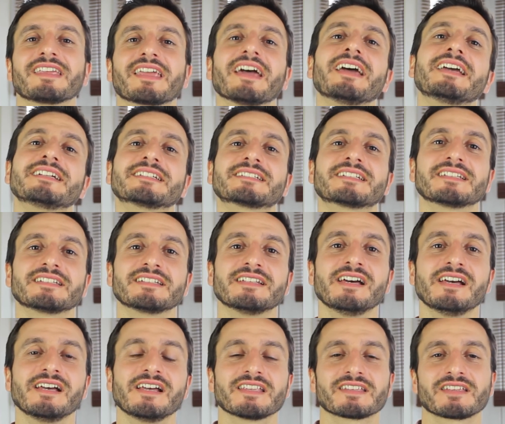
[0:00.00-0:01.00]
engaged in
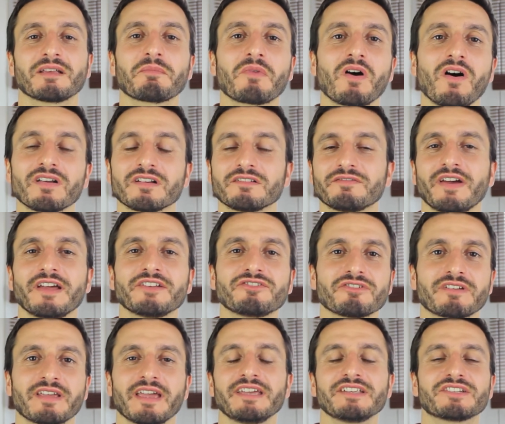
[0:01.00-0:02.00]
some kind of
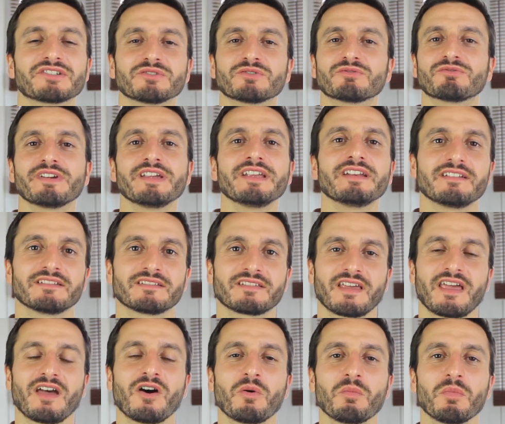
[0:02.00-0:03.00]
educational reading
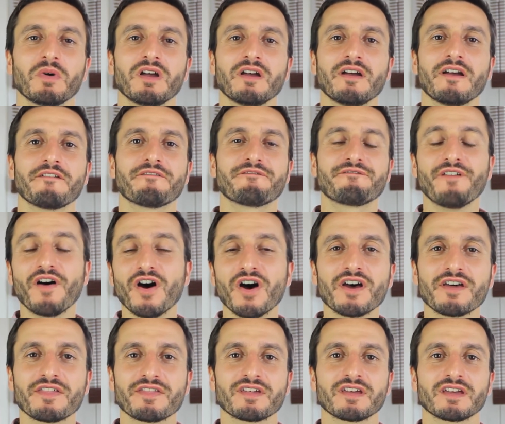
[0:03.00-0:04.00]
to help
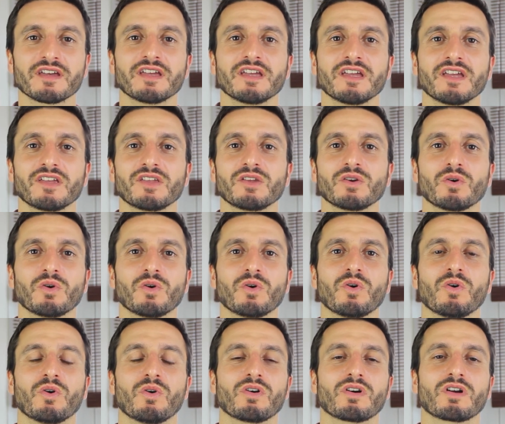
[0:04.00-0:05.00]
further
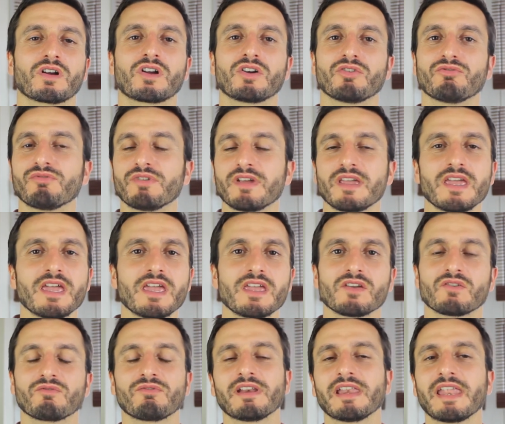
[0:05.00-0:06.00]
your career,
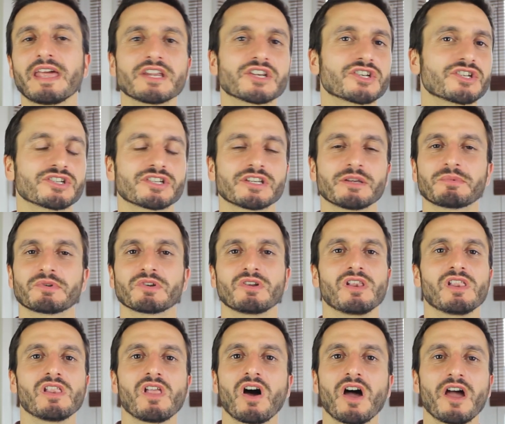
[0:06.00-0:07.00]
your relationships, your
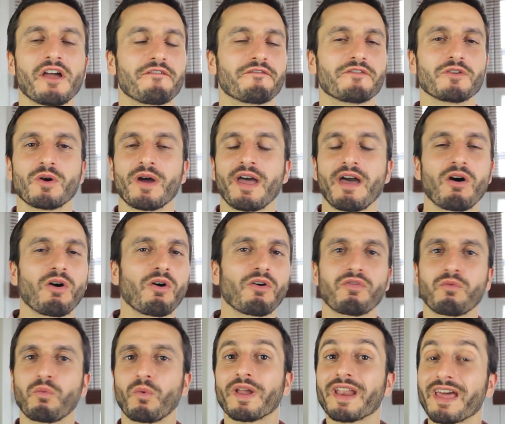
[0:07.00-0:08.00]
life, your
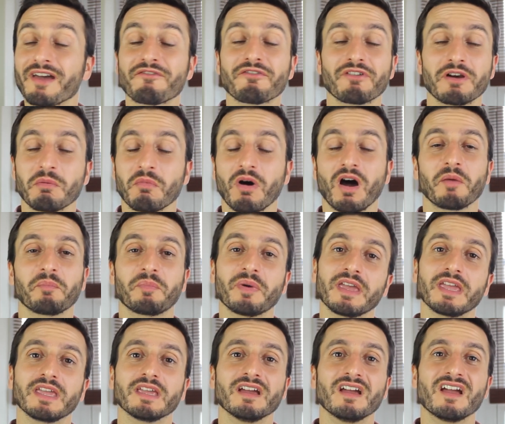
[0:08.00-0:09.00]
health, whatever it might
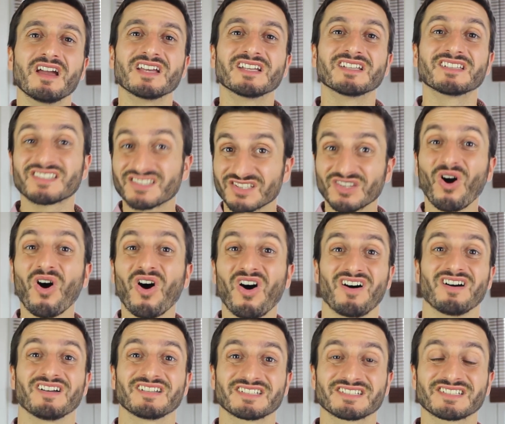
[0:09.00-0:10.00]
be,
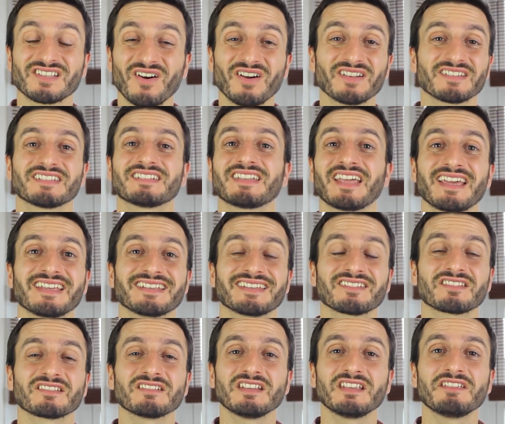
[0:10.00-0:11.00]
start. Start today. It
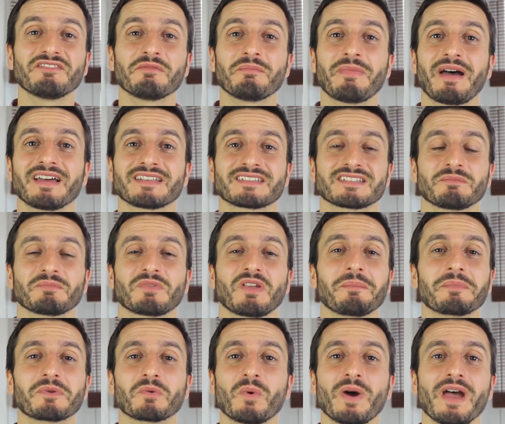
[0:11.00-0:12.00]
doesn't even matter
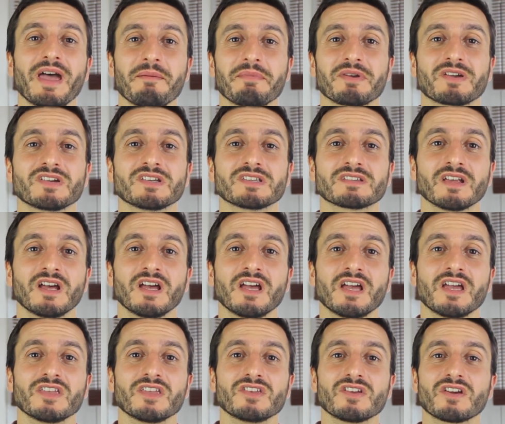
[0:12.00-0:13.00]
sometimes where because
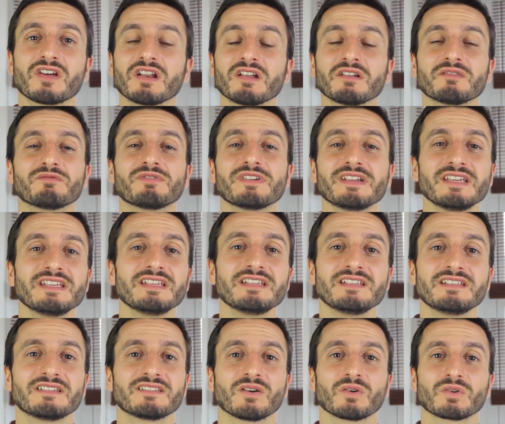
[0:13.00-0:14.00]
you're going to
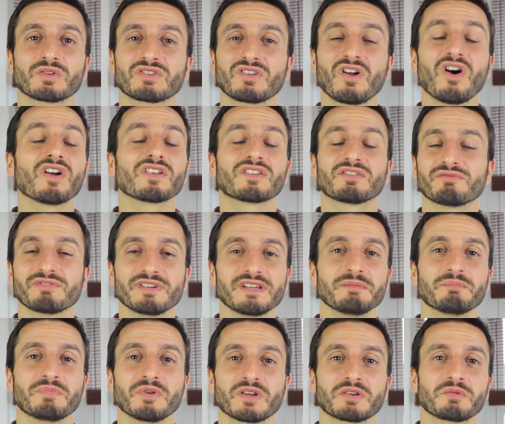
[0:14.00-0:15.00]
read or start to
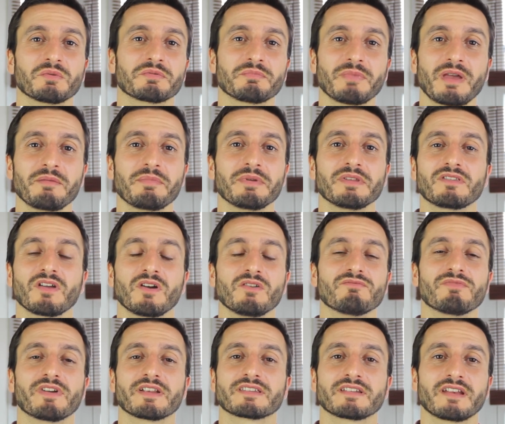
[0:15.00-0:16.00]
read books which maybe
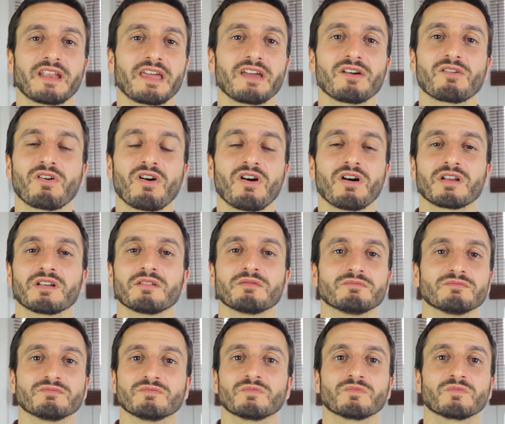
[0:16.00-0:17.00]
don't resonate or aren't
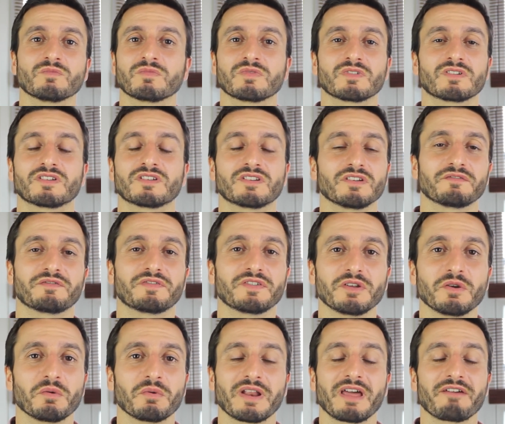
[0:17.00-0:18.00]
good for
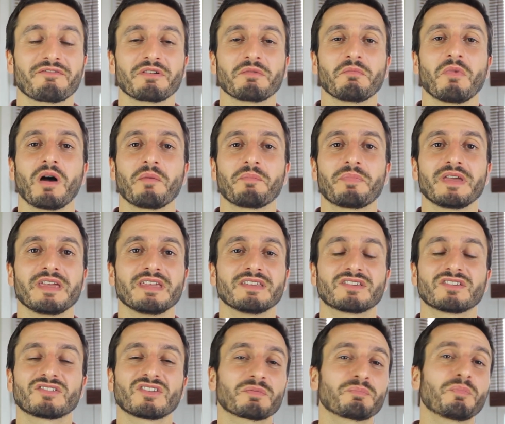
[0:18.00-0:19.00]
you, whatever it might be.
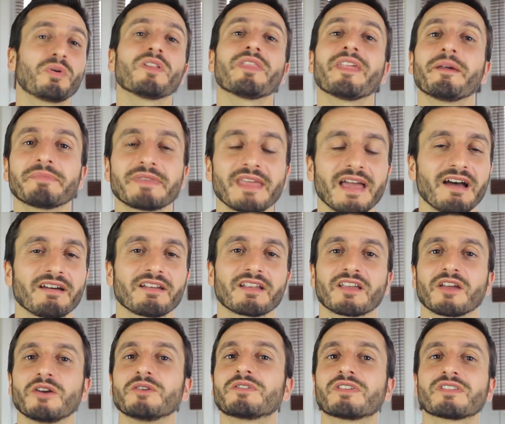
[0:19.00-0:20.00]
So just put them down
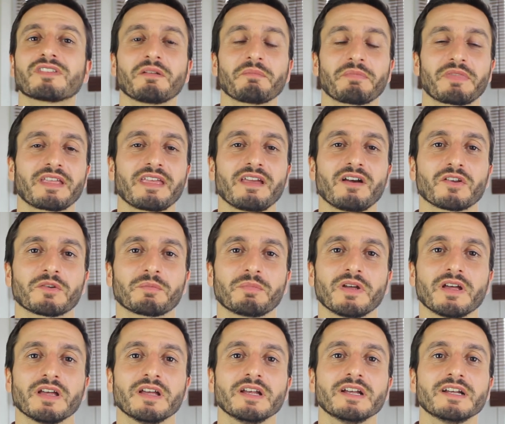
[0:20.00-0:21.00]
and go to something else,
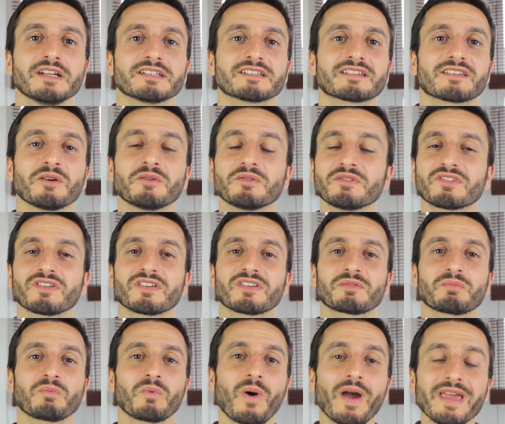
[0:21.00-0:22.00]
but don't
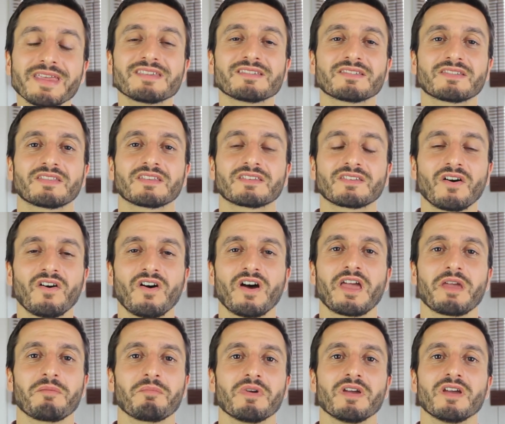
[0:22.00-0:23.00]
just waste the
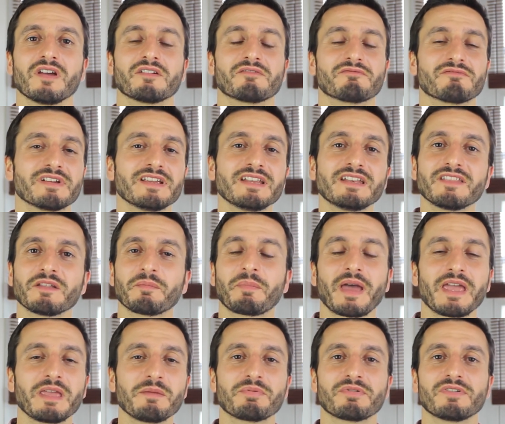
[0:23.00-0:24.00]
time reading the
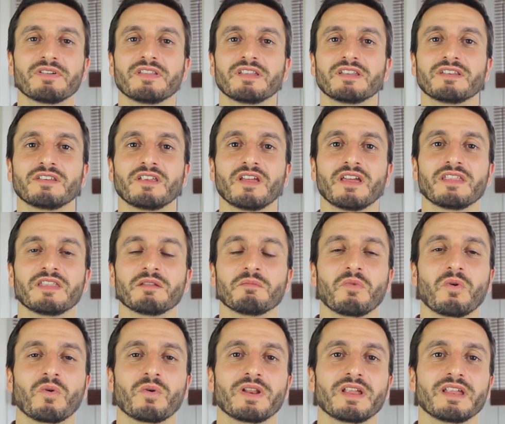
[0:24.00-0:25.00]
paper in the, in the
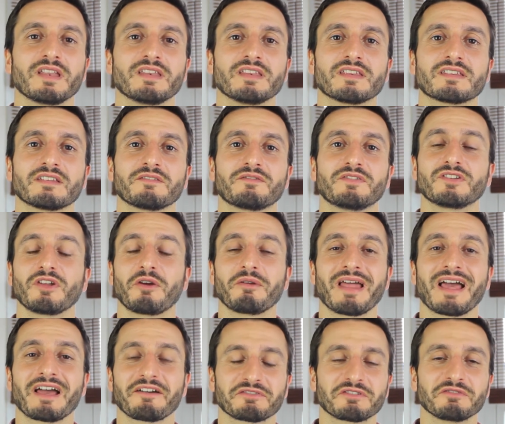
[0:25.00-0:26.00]
mornings if you don't
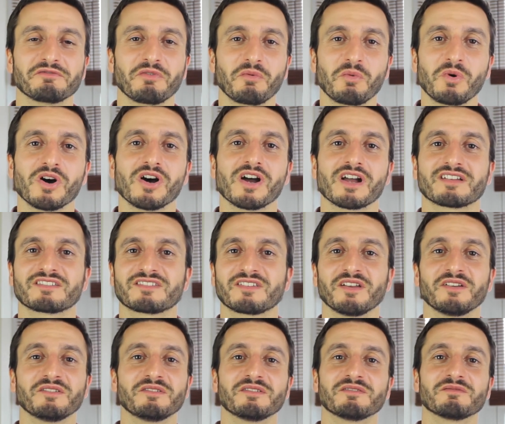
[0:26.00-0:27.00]
have to for work.
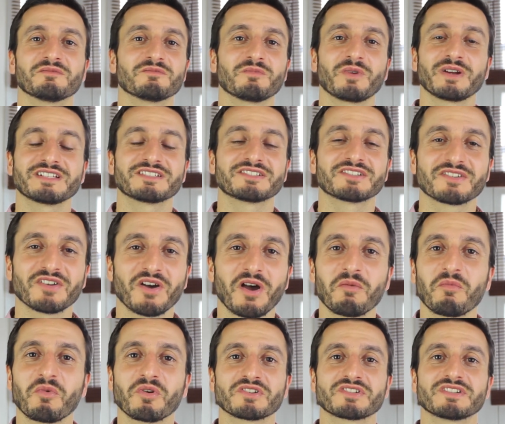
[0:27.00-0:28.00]
Don't waste your
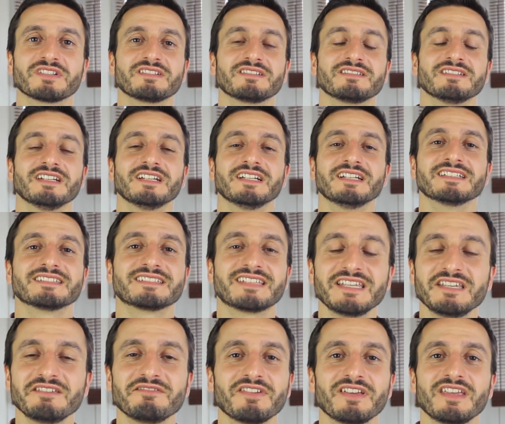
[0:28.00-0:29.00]
time watching
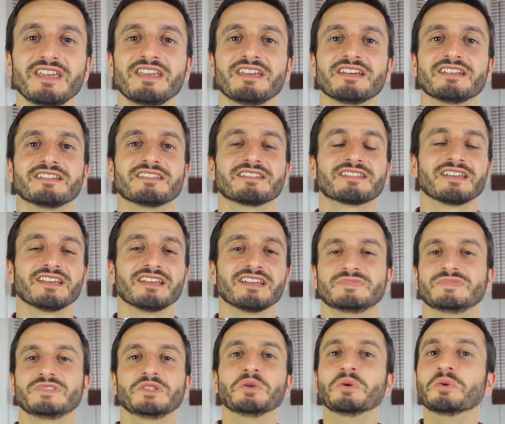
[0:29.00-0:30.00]
TV and
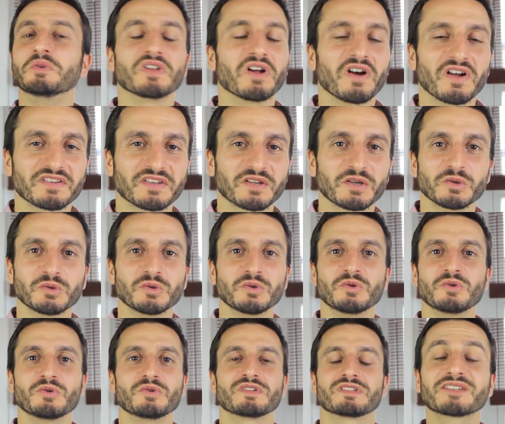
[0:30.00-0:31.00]
news
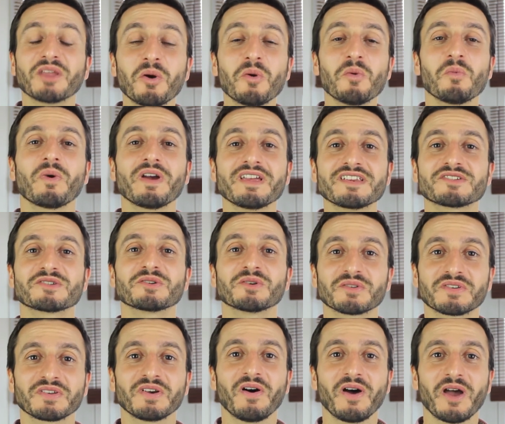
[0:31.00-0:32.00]
articles. Don't waste
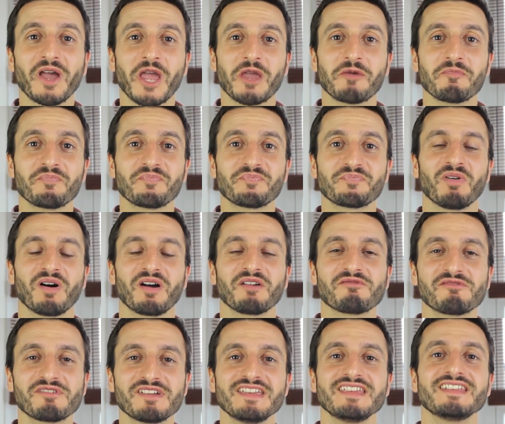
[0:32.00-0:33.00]
your time by
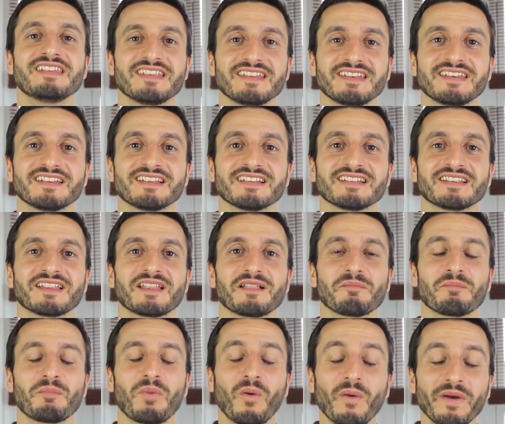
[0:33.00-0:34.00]
reading
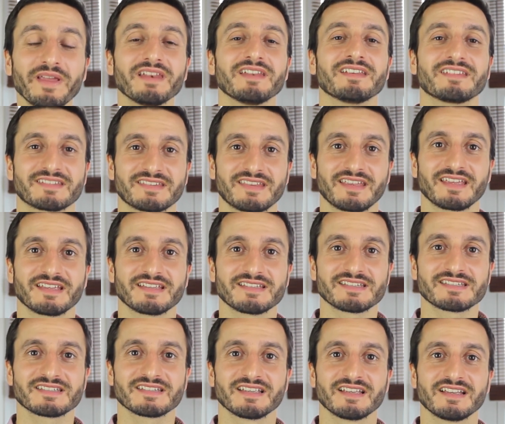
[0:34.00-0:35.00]
pointless
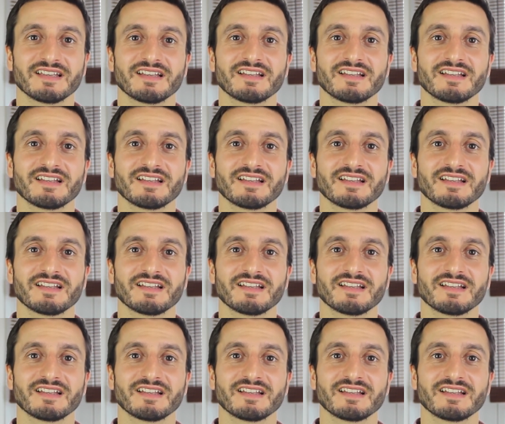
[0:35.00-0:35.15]
things,